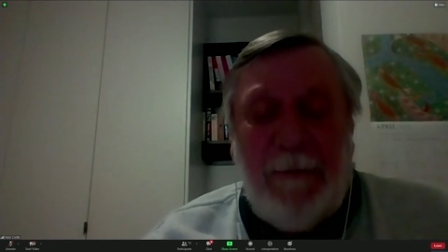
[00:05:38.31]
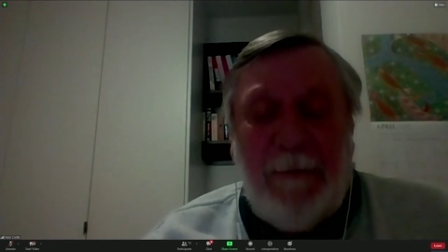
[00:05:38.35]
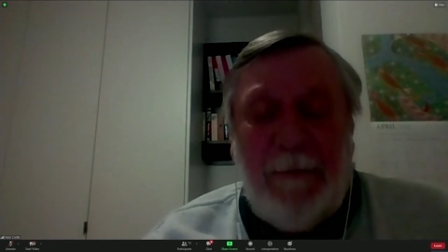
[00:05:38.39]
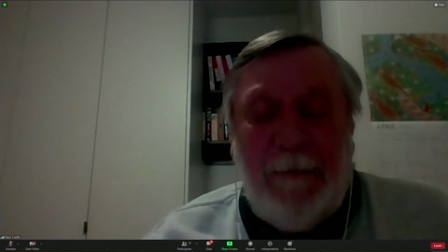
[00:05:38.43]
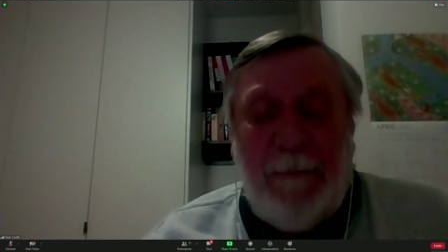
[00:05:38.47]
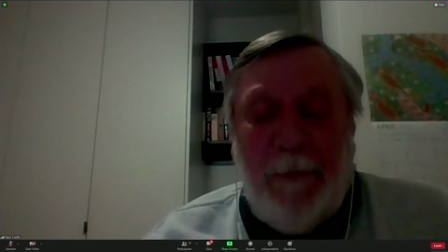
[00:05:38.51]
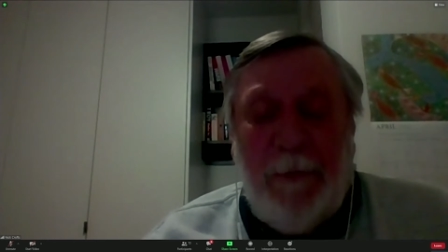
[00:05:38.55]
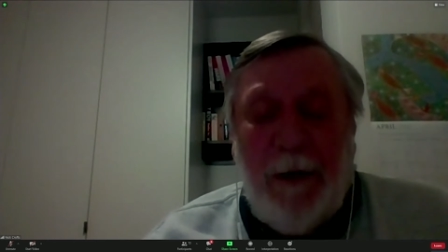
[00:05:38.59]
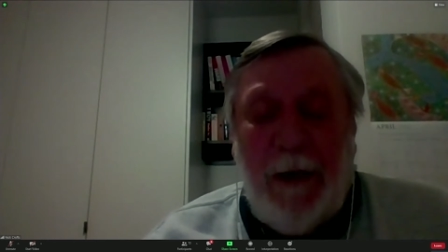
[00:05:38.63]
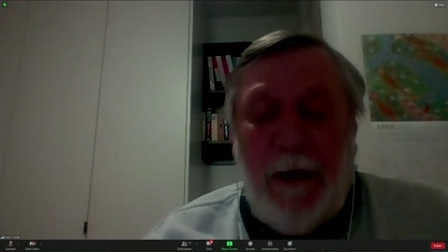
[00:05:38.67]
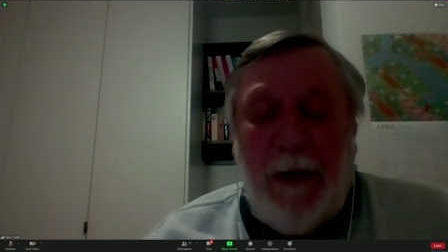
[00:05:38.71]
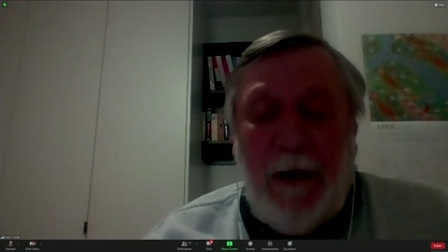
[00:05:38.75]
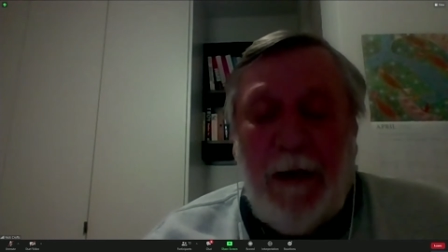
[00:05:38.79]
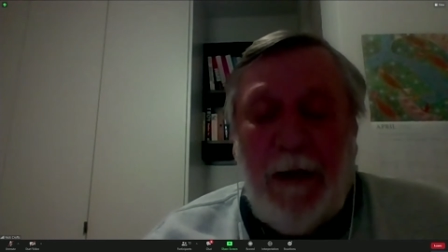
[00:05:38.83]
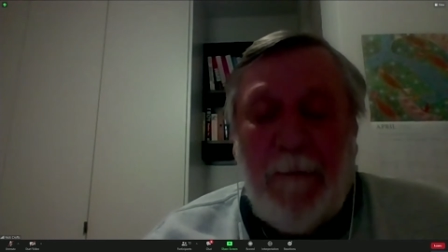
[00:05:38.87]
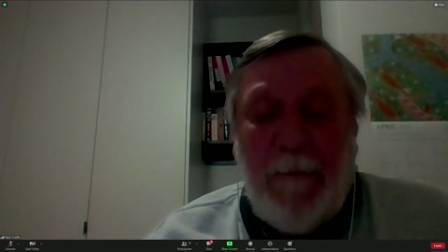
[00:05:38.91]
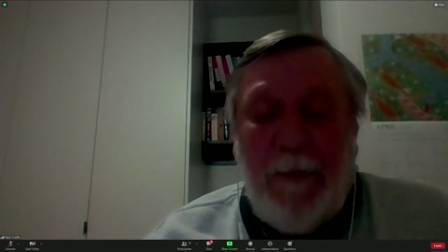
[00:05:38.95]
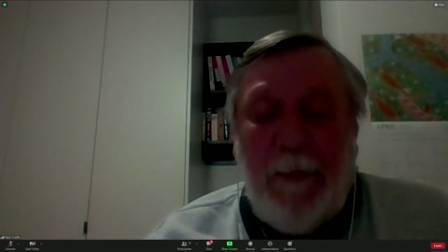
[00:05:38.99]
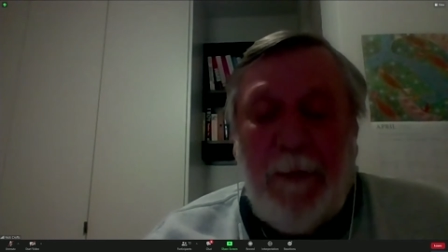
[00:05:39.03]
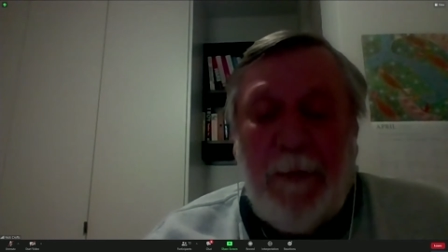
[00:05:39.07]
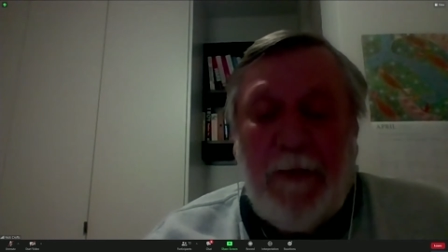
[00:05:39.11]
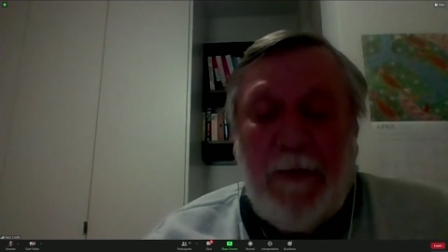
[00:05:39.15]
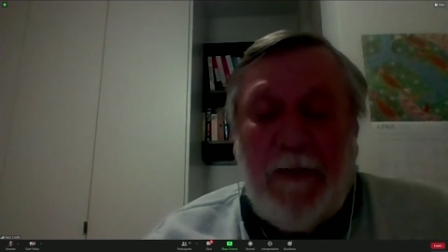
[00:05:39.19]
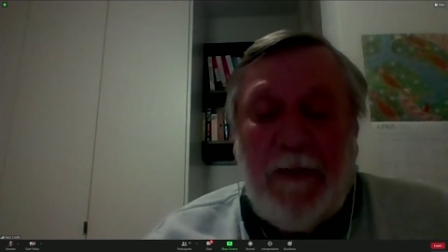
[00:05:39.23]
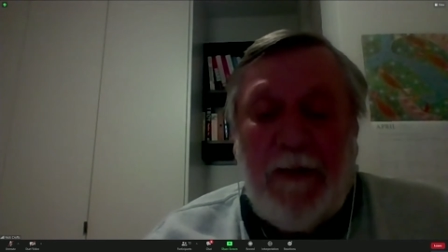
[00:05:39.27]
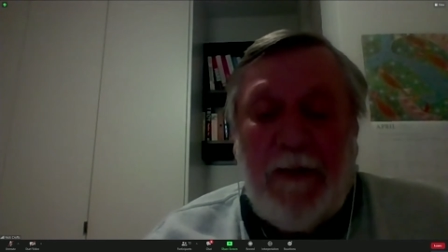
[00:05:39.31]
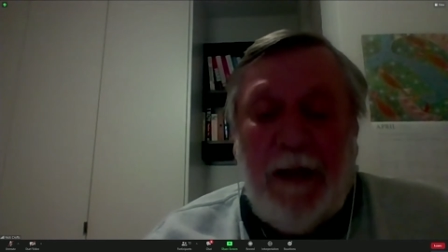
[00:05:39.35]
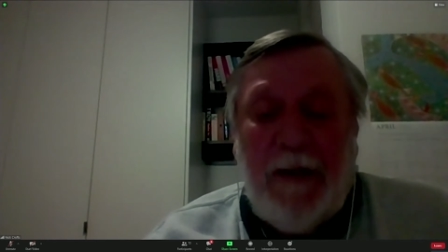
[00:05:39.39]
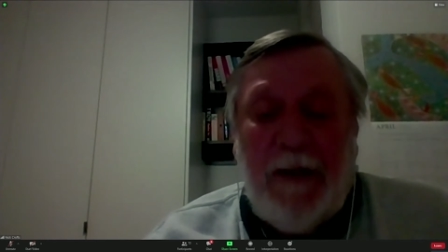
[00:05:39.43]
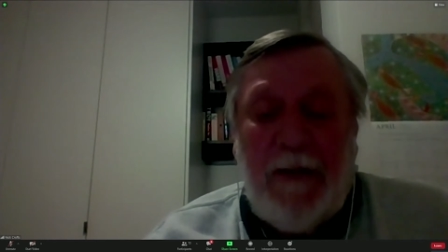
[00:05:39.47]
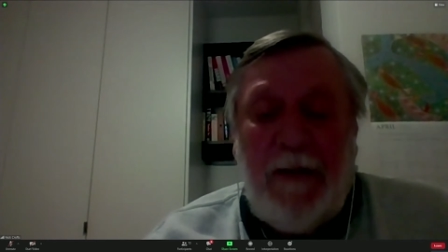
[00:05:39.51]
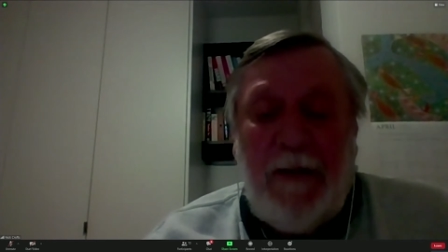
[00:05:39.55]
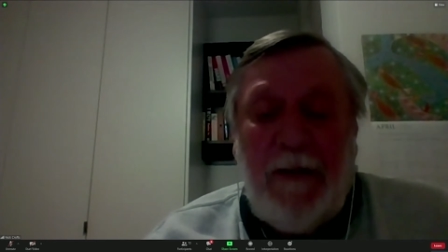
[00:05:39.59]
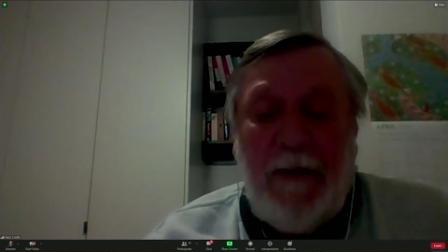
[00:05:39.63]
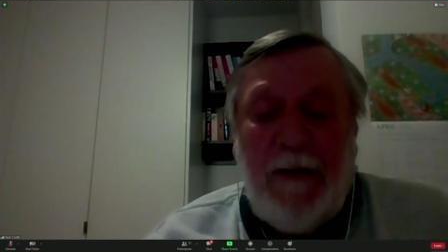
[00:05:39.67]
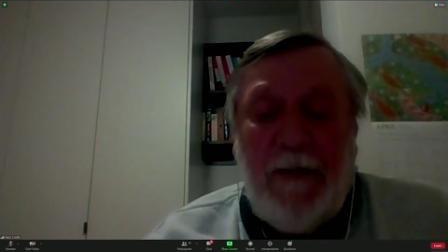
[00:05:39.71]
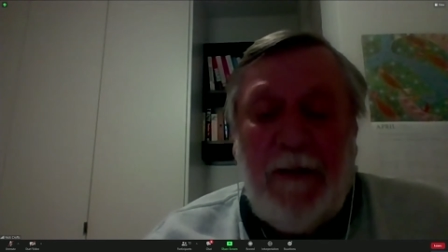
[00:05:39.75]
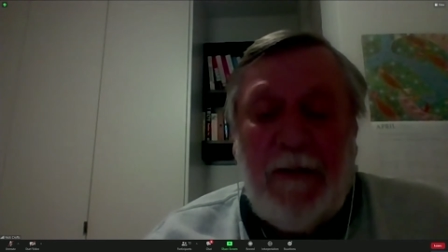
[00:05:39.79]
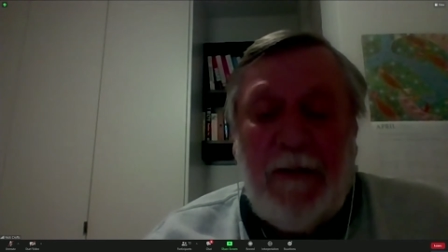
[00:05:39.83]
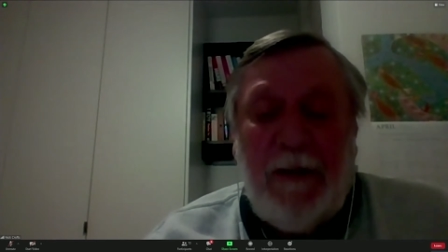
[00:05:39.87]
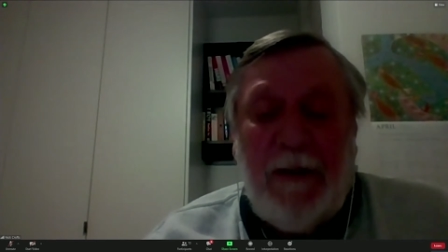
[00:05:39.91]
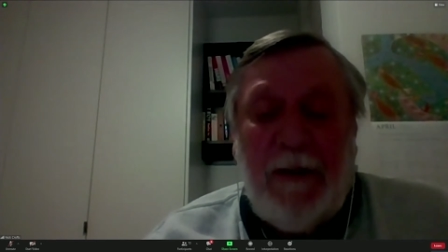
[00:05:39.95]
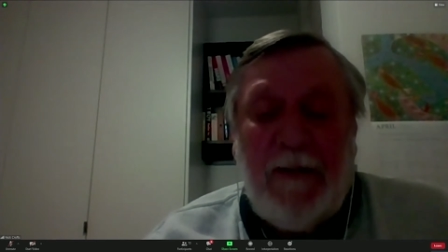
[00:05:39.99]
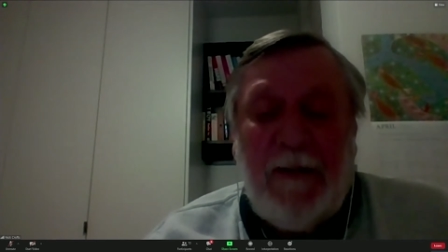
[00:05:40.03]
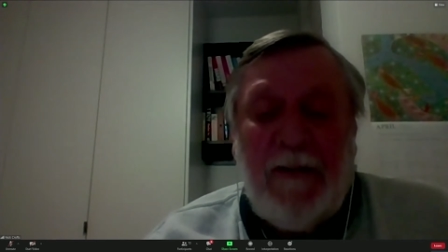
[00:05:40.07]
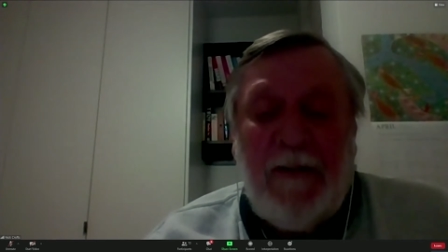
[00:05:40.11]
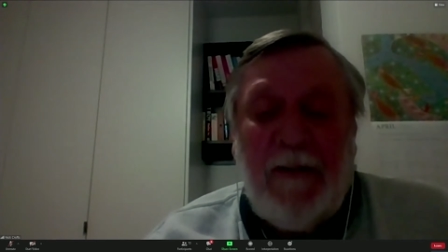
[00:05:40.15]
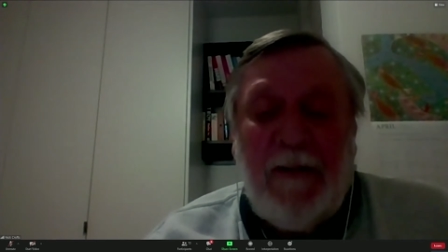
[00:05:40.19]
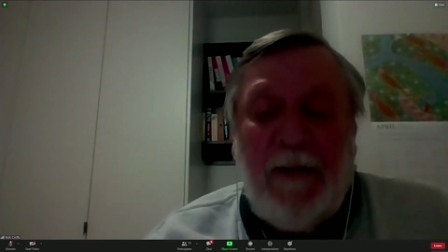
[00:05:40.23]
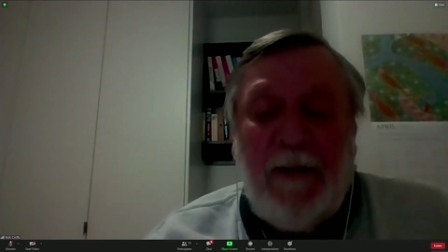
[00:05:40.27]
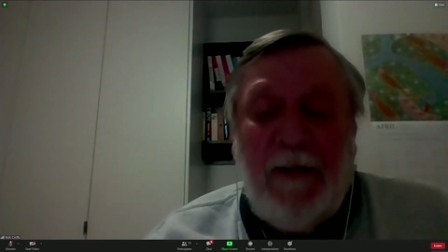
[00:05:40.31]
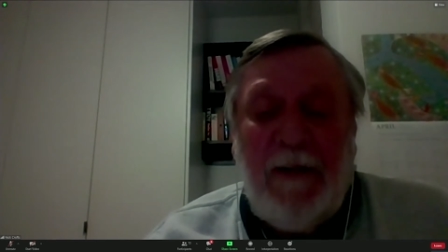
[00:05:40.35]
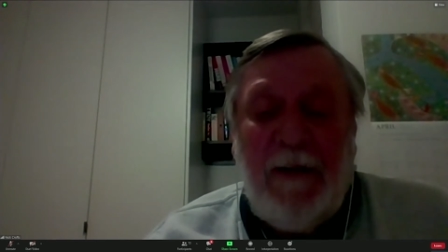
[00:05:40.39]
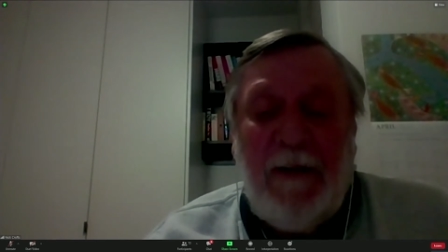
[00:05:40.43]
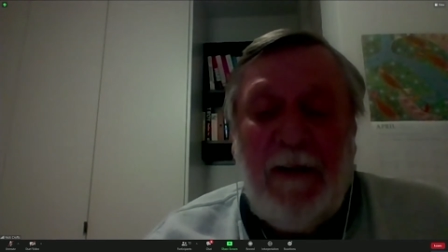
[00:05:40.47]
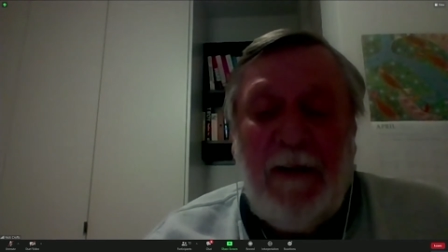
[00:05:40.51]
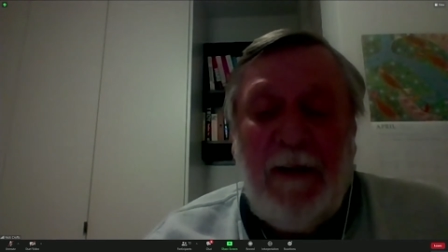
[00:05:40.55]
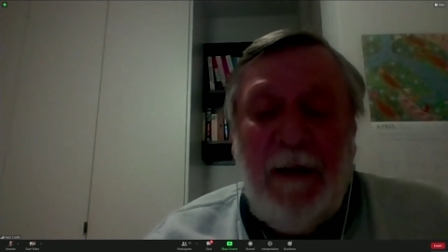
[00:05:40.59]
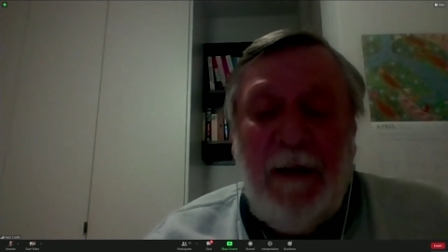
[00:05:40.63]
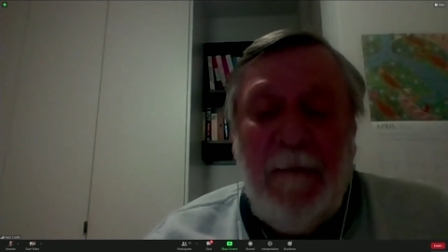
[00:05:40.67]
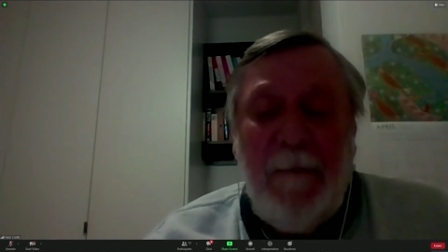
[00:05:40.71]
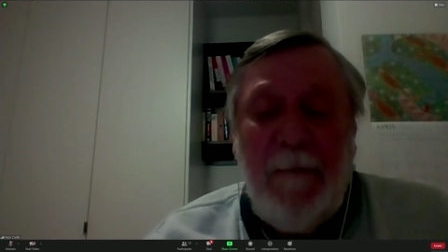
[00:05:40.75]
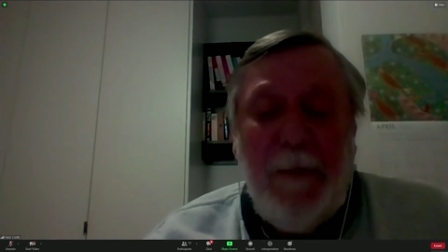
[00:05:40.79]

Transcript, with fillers: why young people start to use drugs, include